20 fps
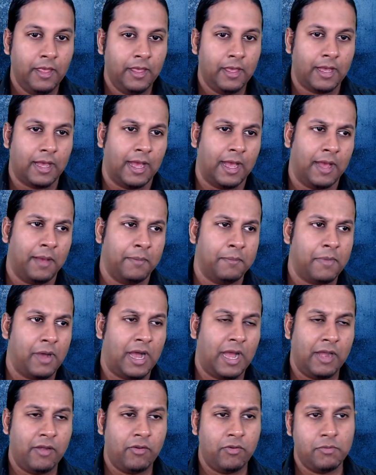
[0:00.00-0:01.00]

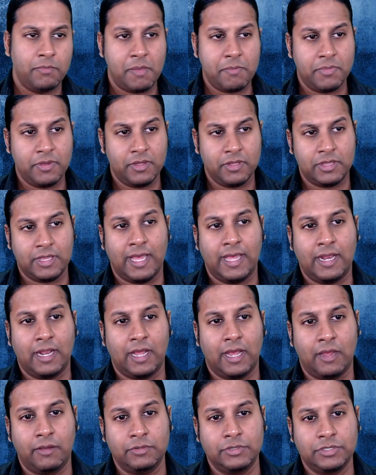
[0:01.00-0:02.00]
I remember that
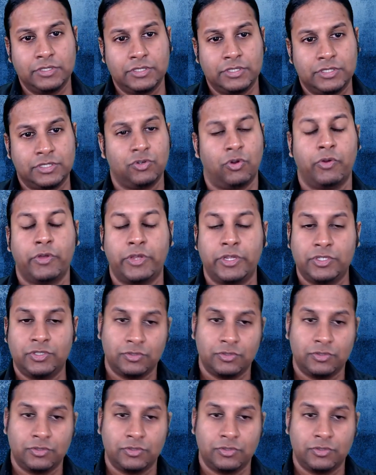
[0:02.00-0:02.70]
I was talking